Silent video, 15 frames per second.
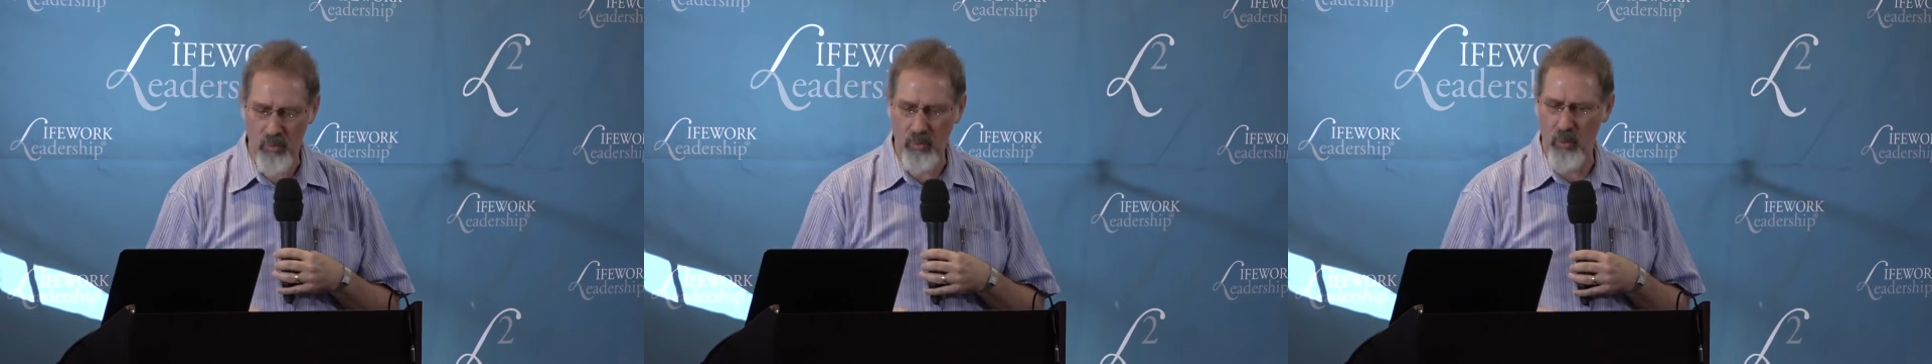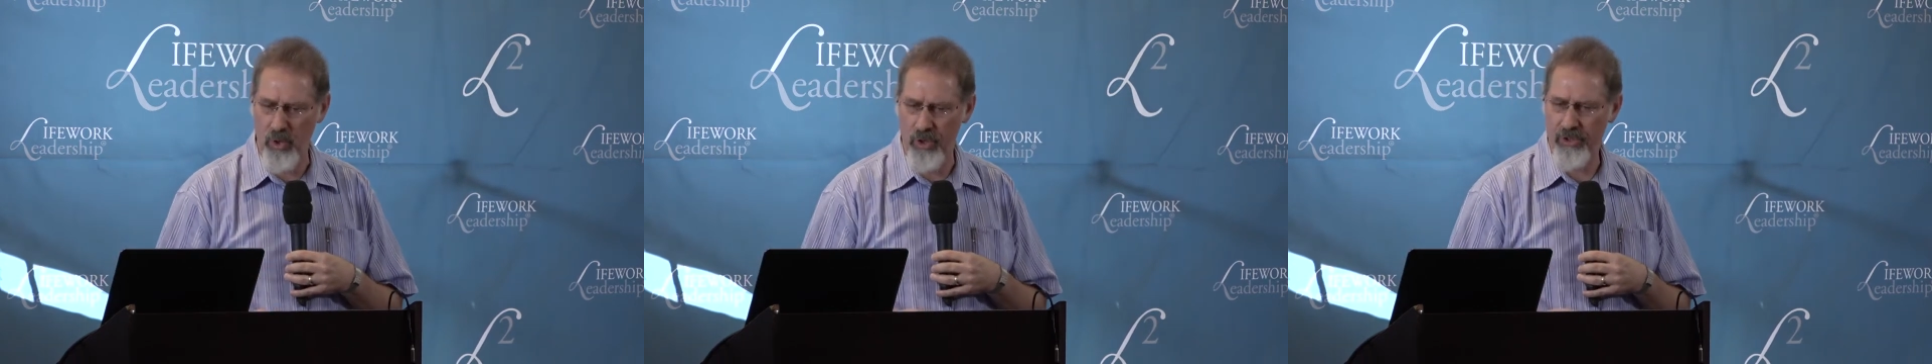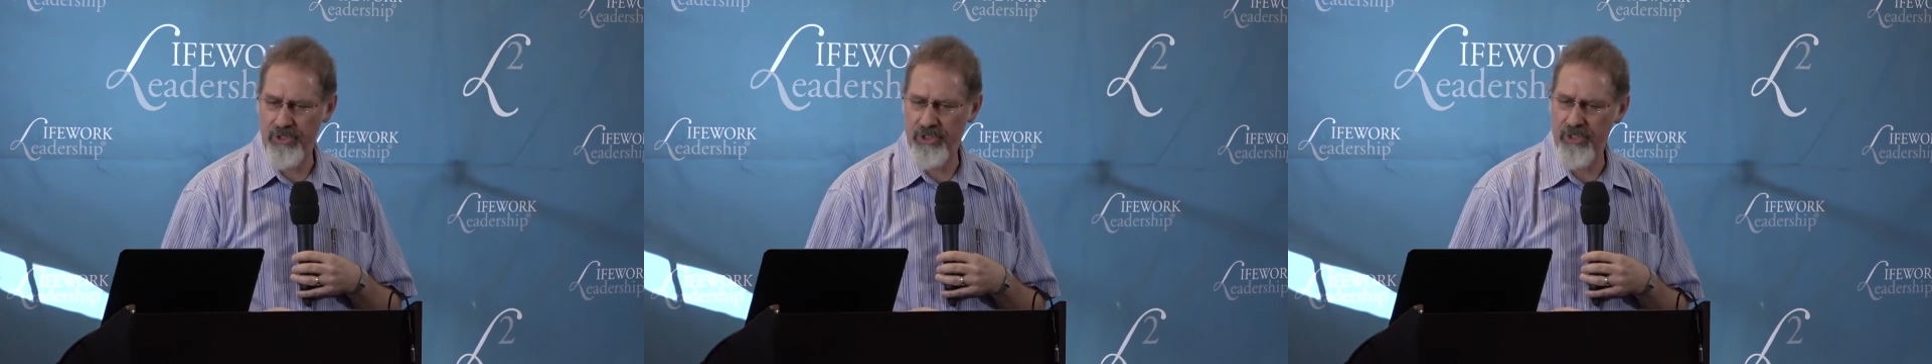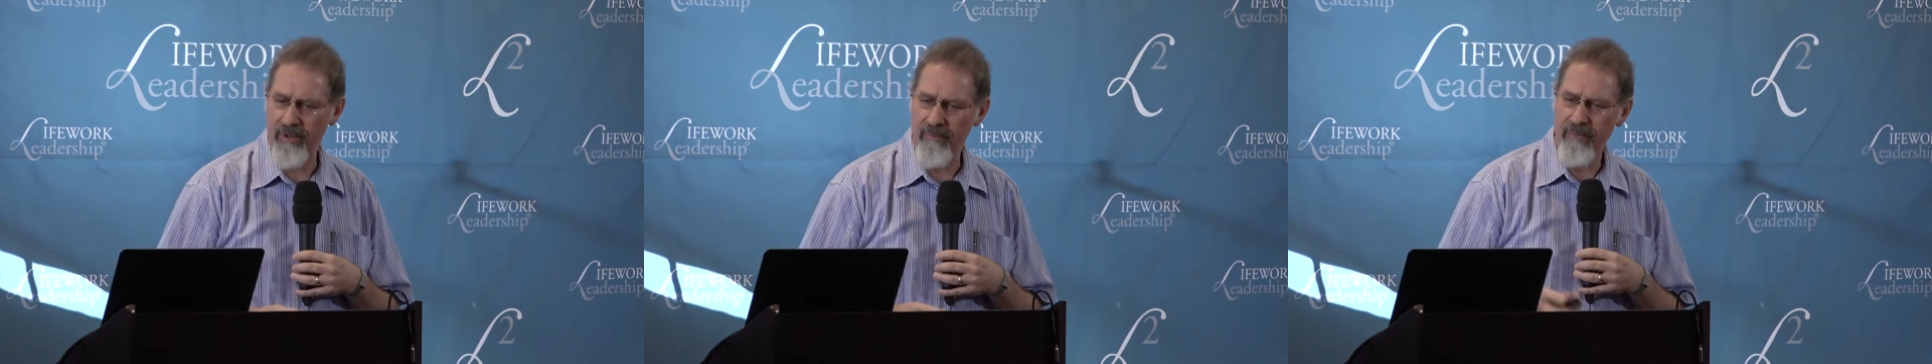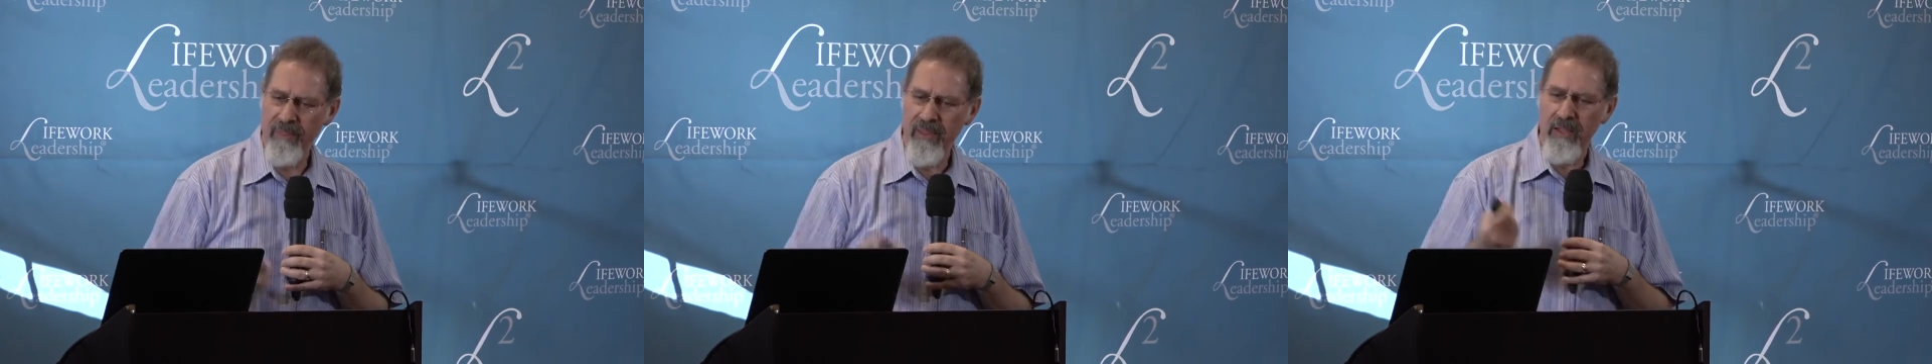works.
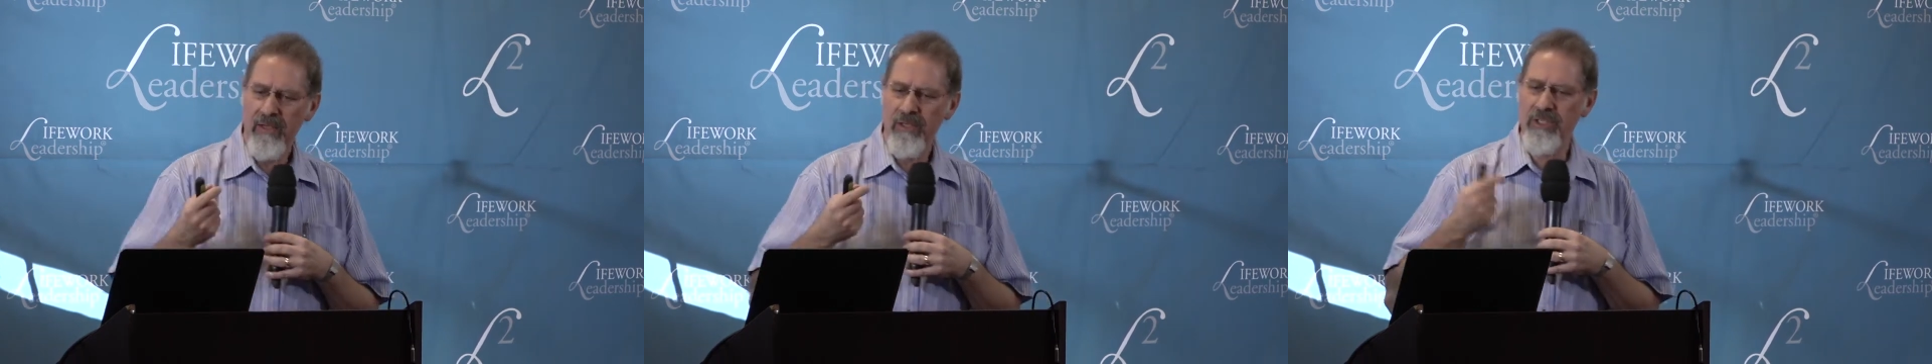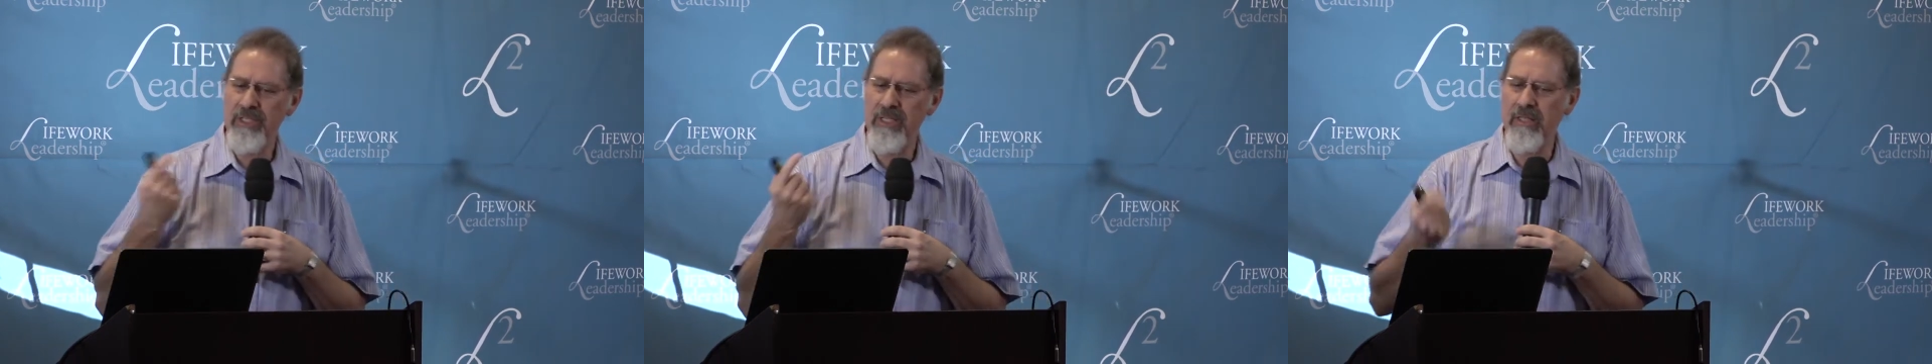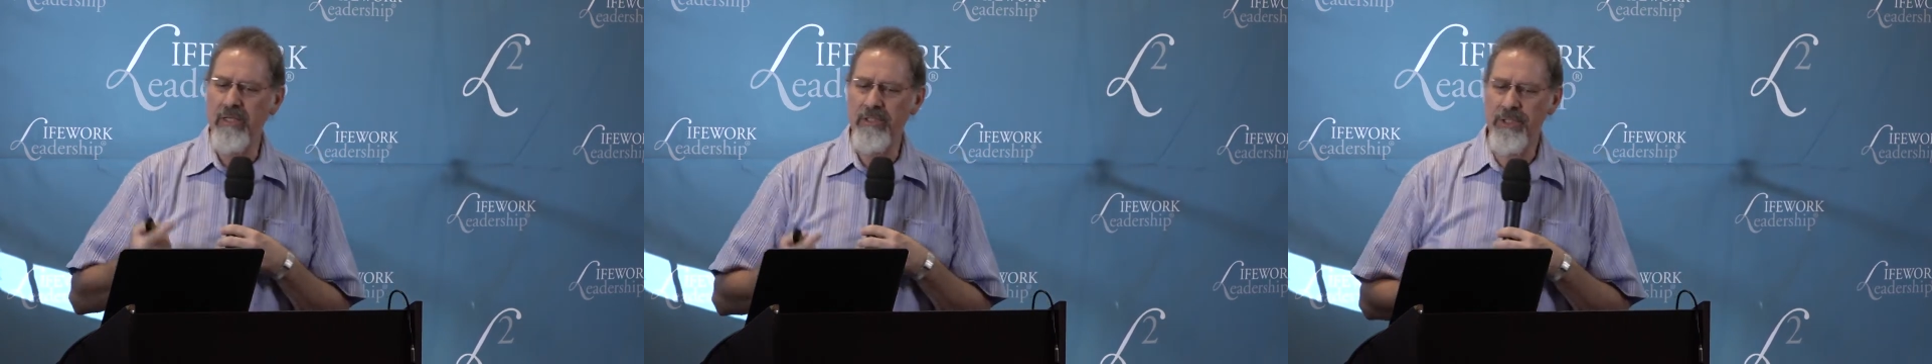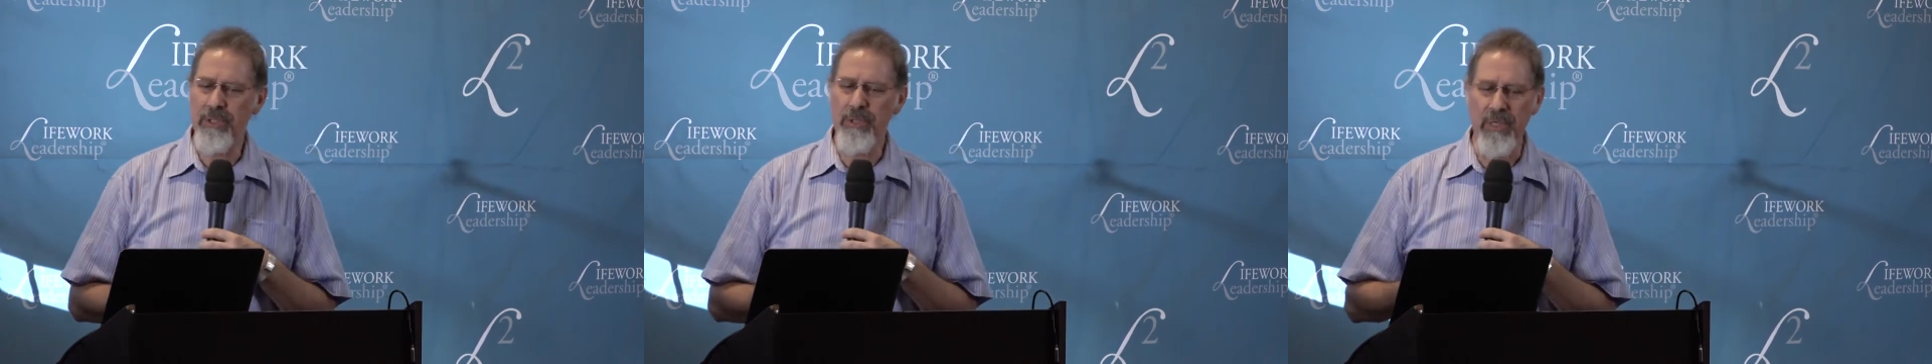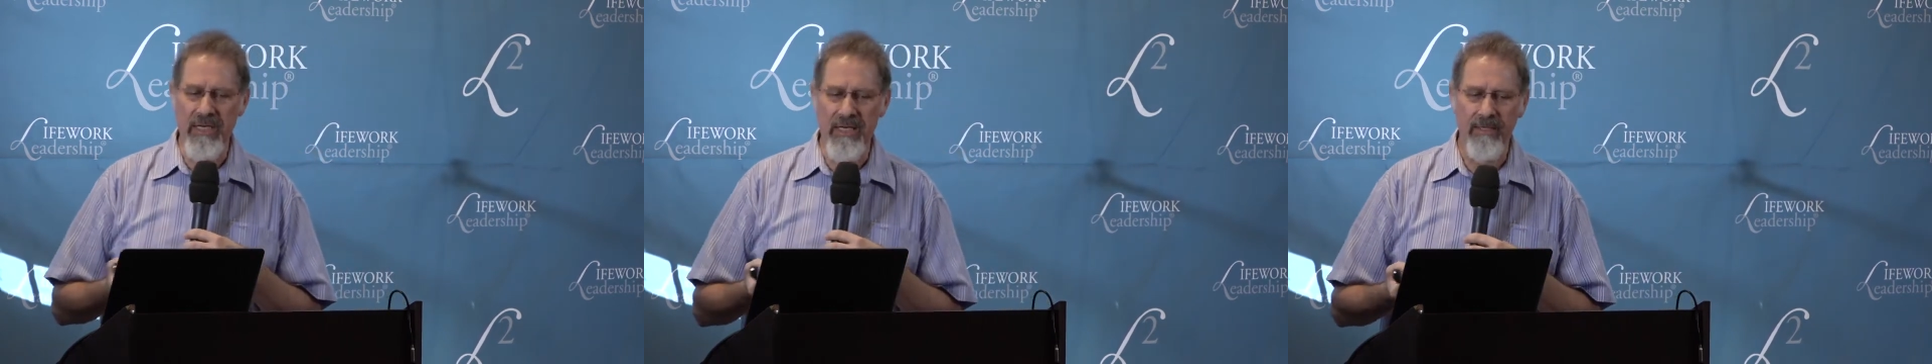You see,
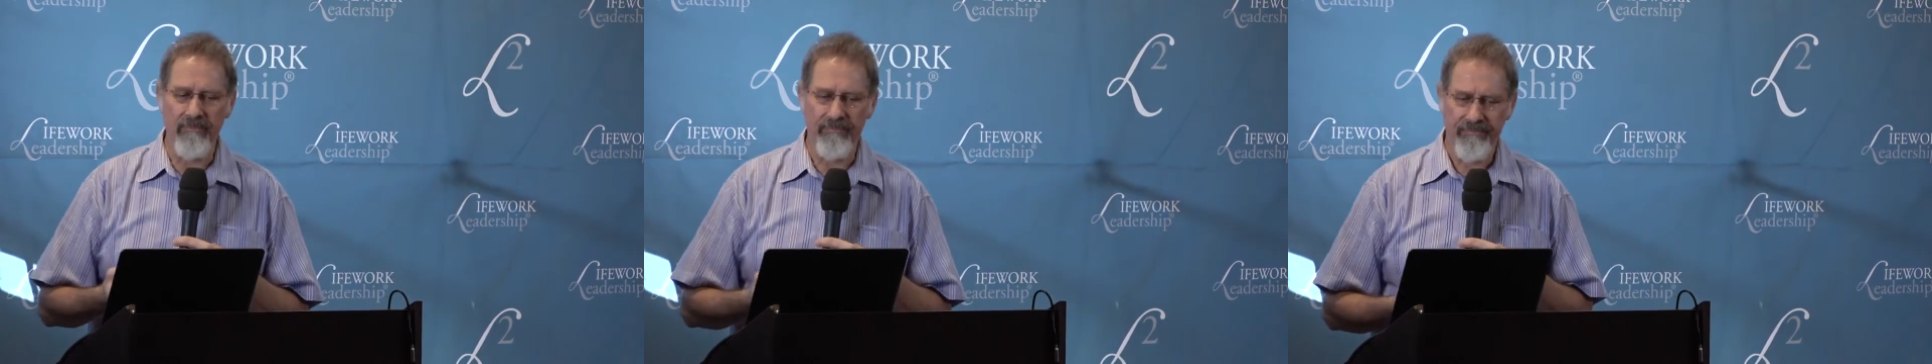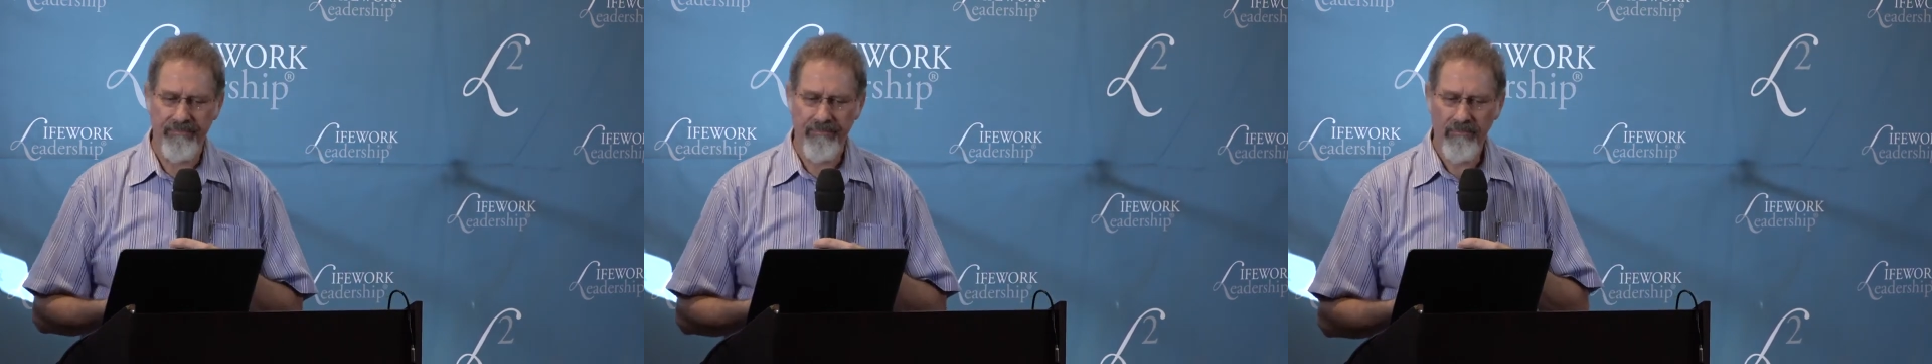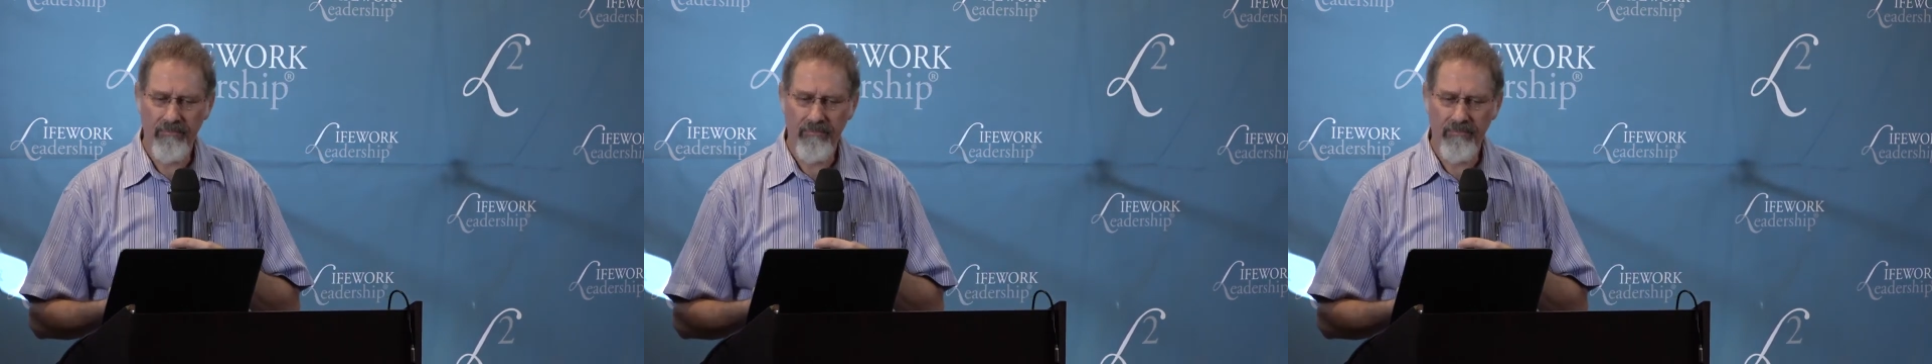those three